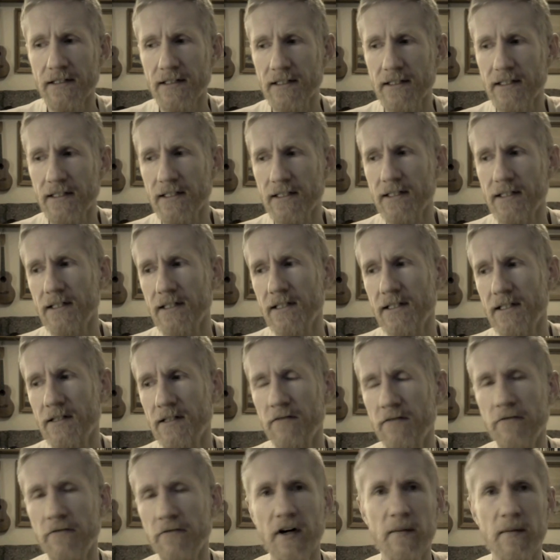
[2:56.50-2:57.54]
an
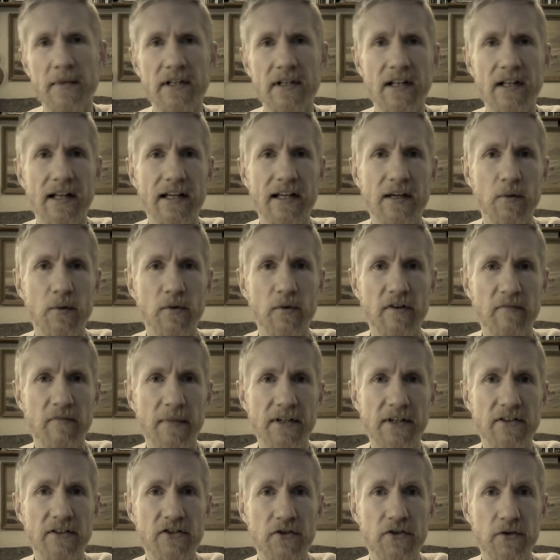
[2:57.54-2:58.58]
environment like it would have
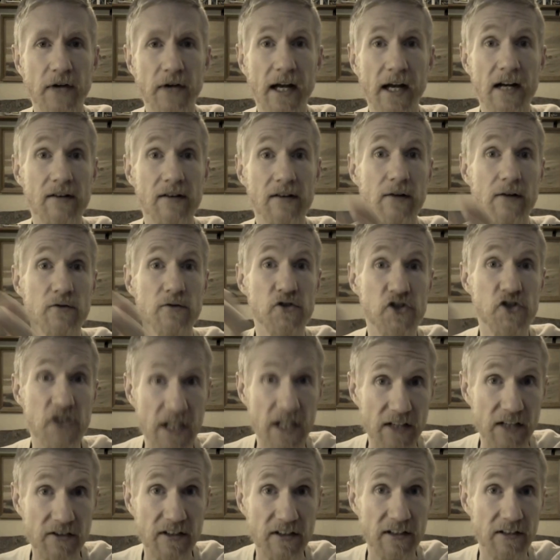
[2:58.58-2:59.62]
been to hang around
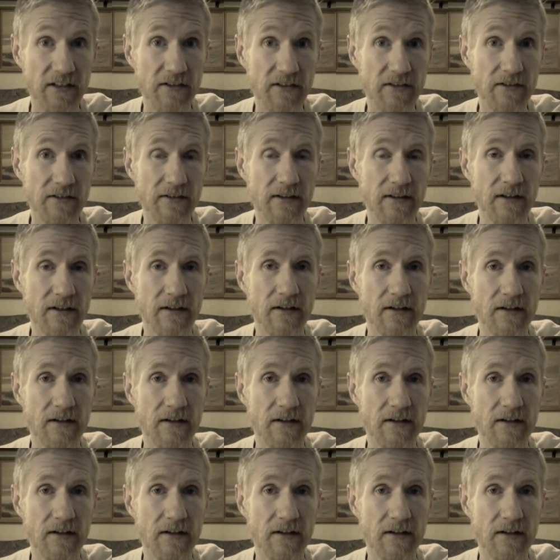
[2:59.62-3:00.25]
Jesus,